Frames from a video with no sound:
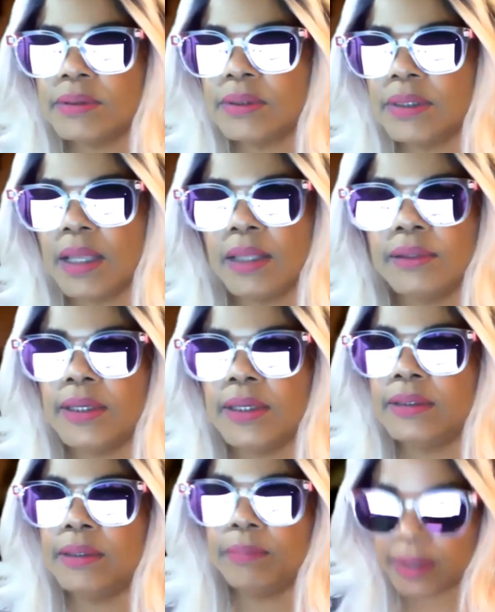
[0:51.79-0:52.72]

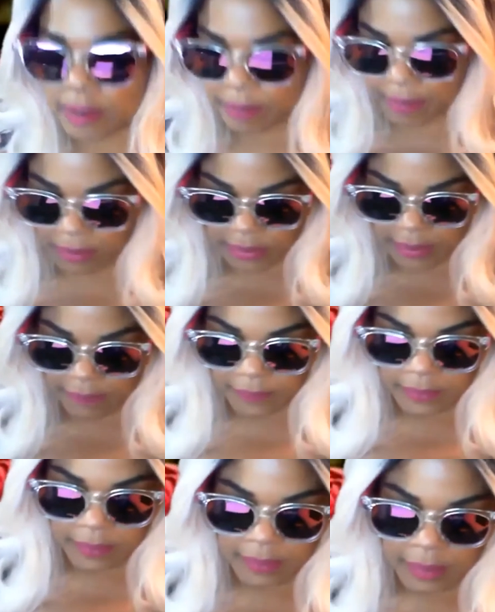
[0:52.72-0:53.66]
nothing to pay the bills
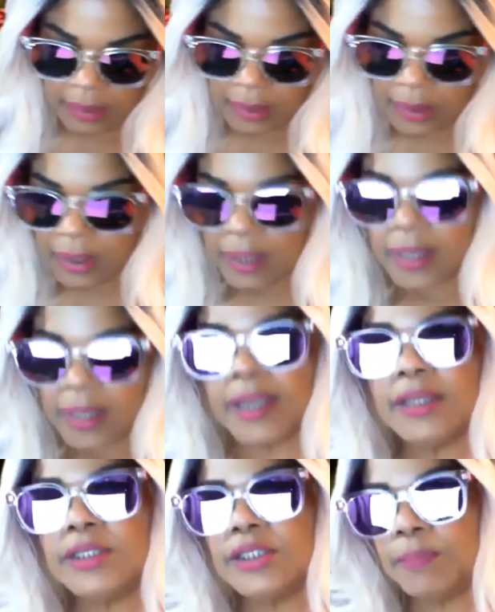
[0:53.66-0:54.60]
even.
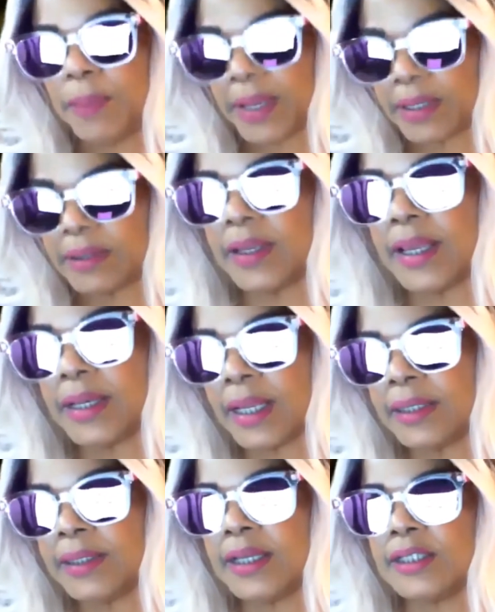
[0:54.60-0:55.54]
It's been, and
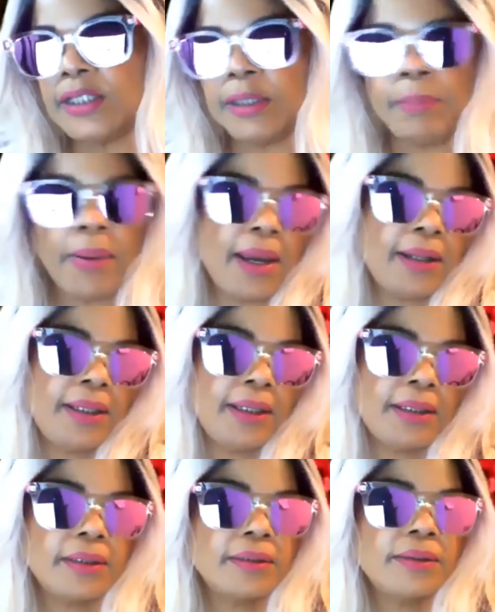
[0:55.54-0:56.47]
I think it's the panic
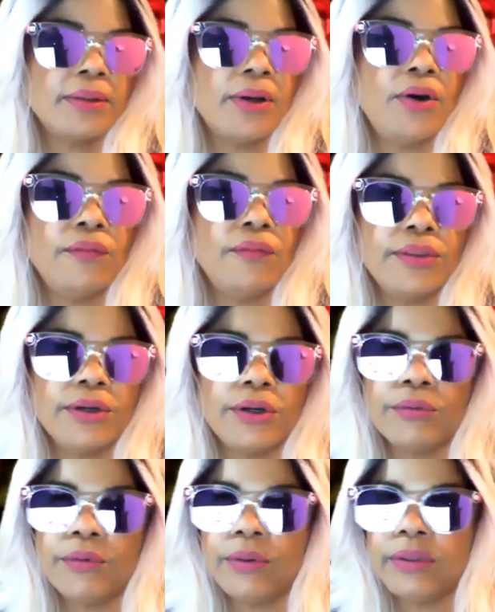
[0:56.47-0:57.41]
over the
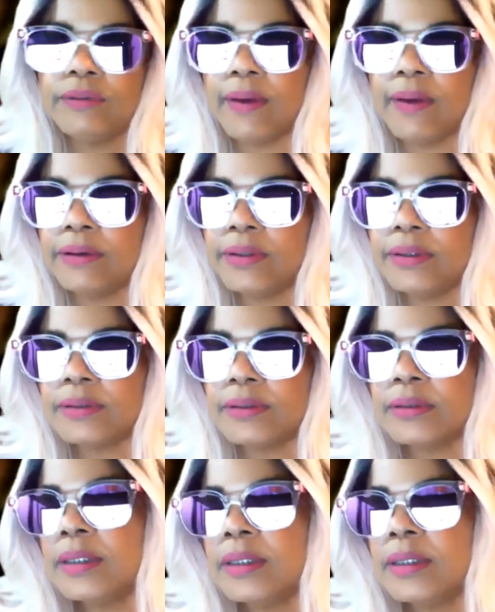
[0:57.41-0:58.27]
coronavirus,